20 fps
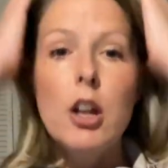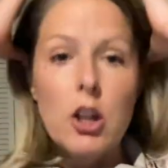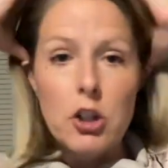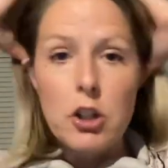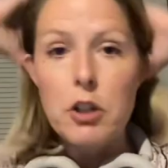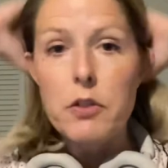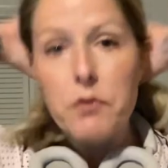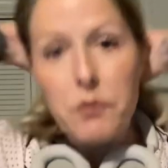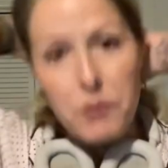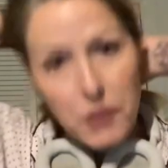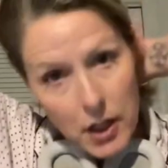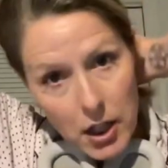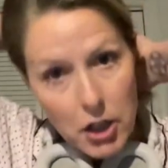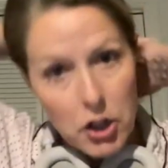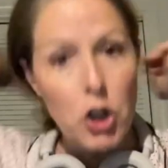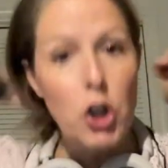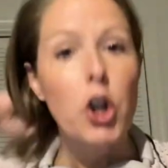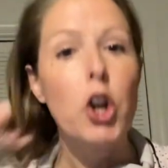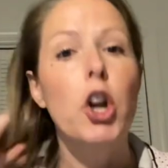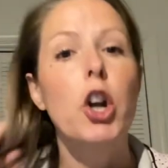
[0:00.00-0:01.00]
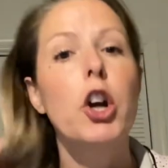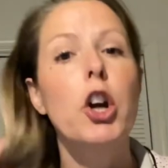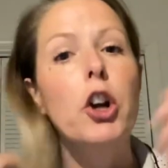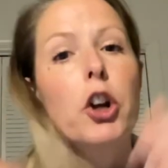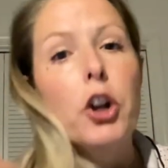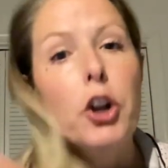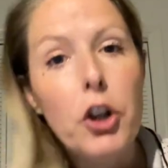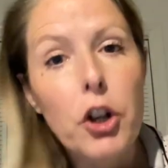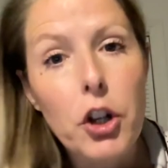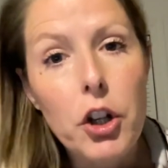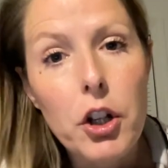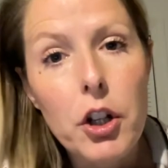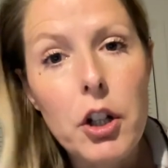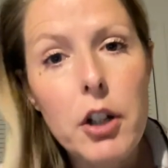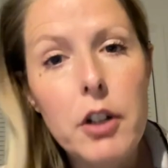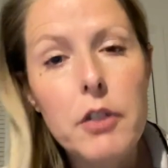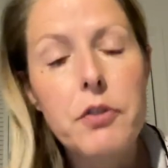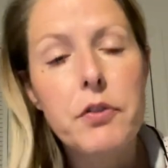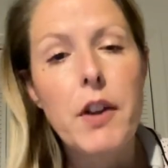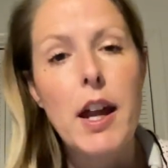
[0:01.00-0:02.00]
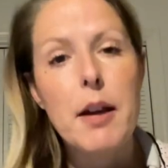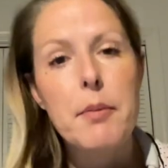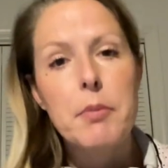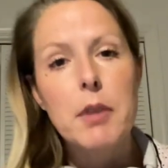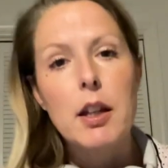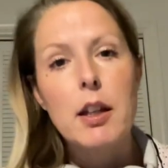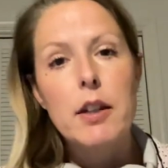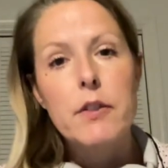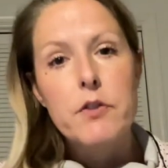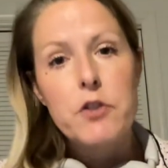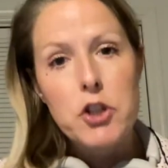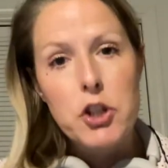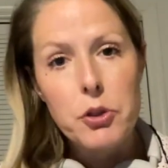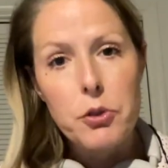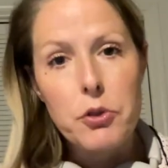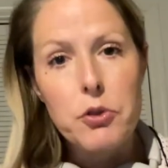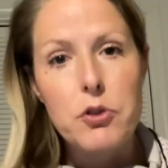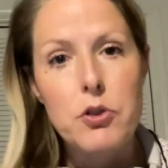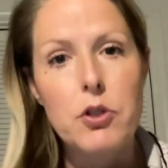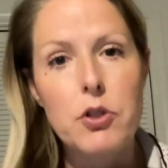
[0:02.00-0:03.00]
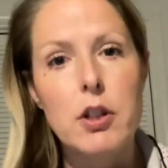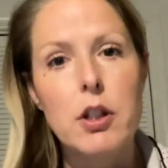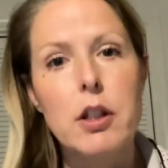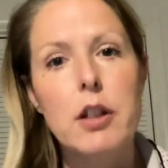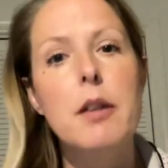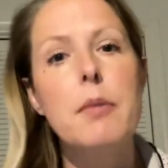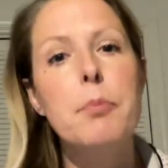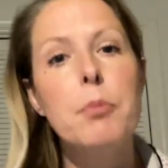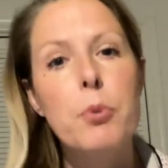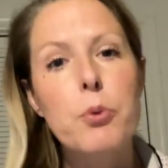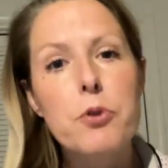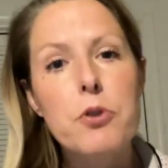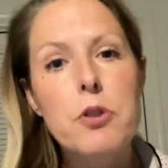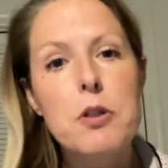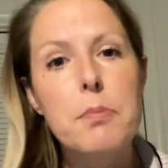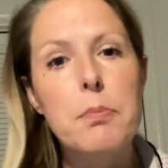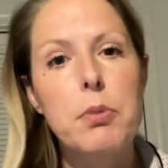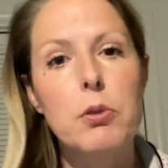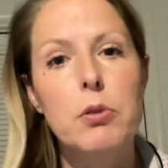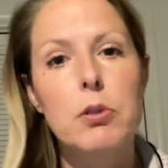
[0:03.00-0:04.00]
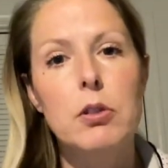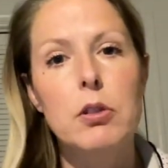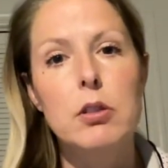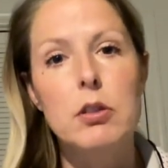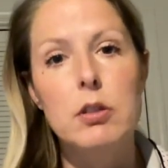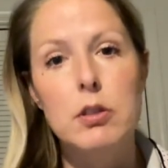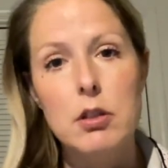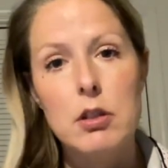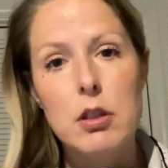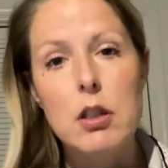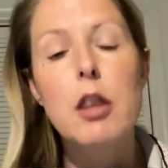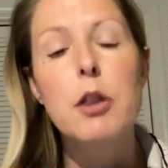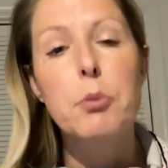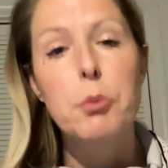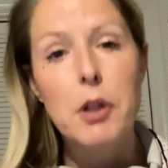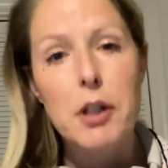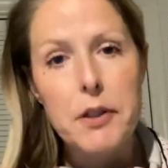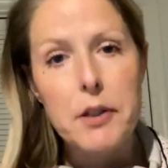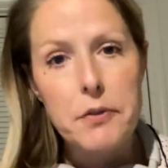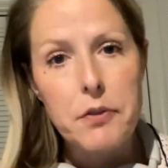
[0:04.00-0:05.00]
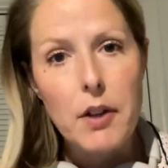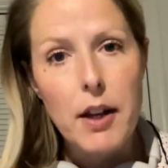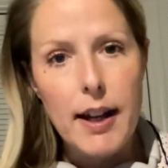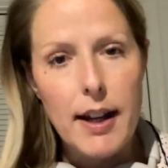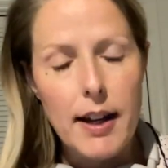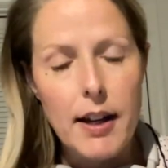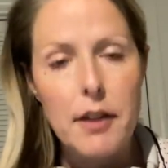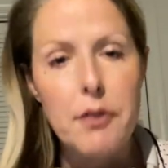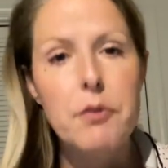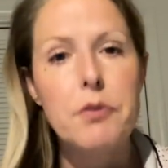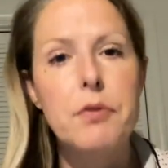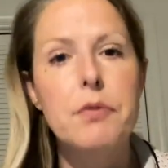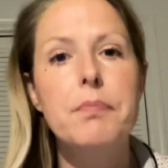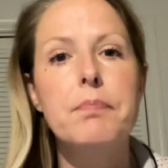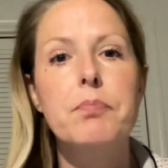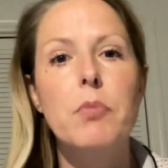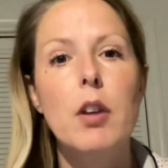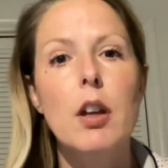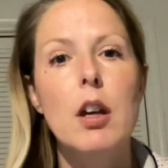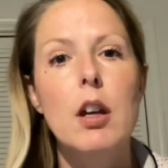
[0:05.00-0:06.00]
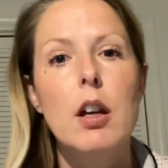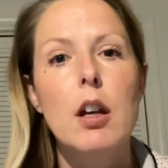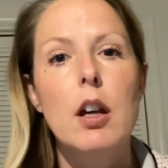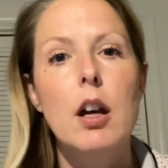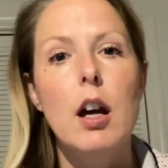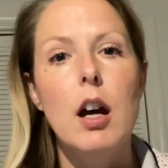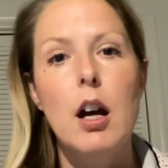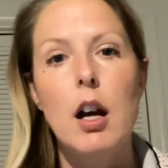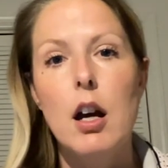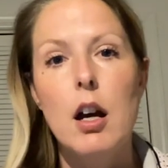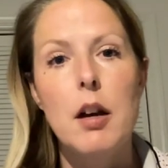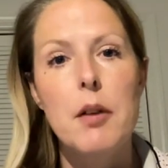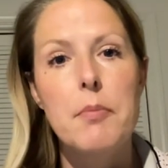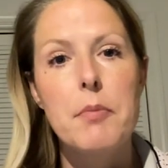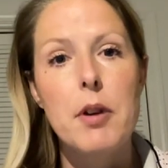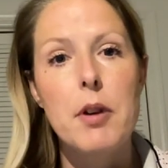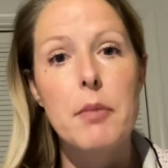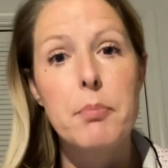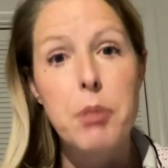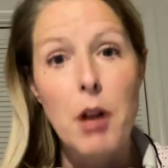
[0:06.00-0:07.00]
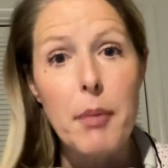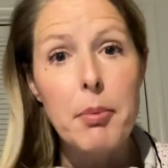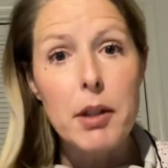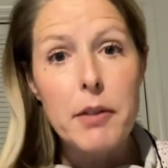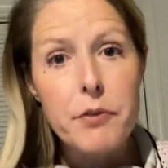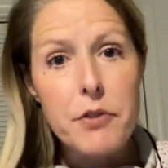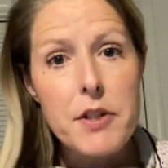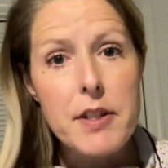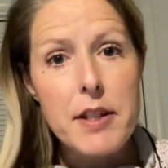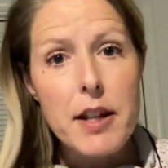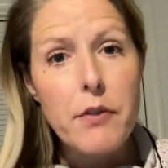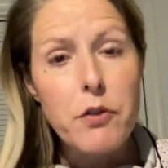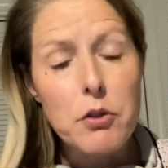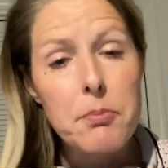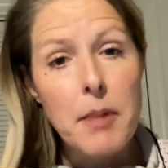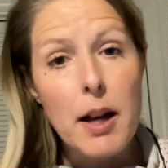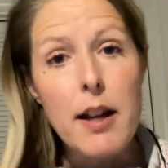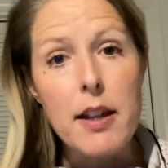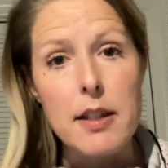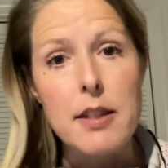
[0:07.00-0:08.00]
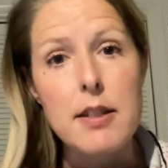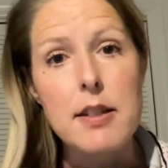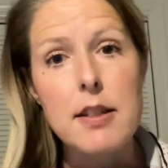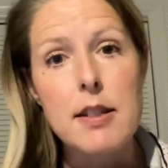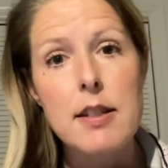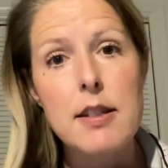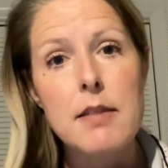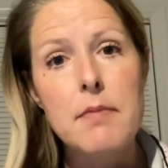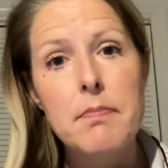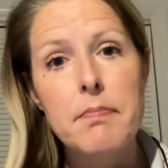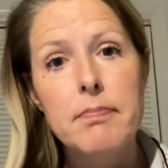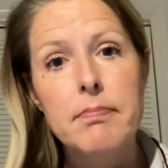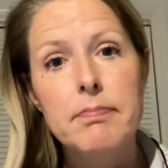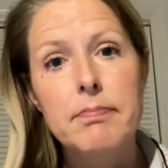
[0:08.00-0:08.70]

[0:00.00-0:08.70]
could feed her family of children multiple three to five um, probably for several months